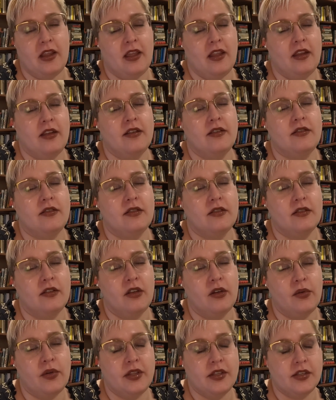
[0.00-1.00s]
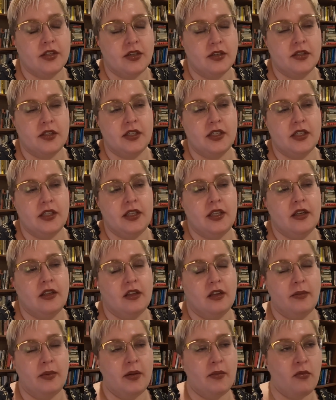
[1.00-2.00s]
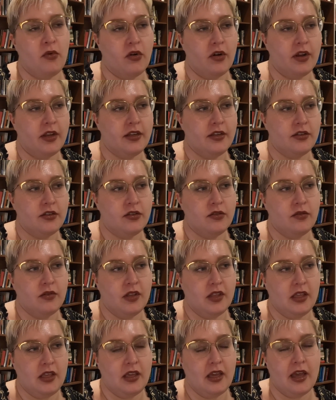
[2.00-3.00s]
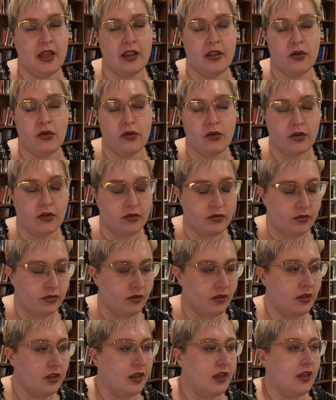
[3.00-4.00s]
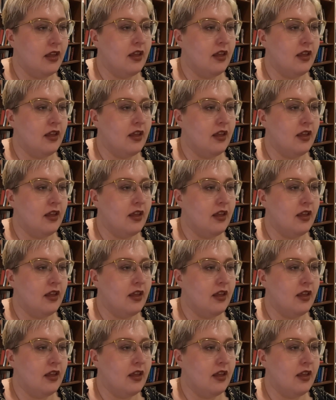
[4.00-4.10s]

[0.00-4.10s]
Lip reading: and Le Guin starts to lean a little bit more into the allegorical,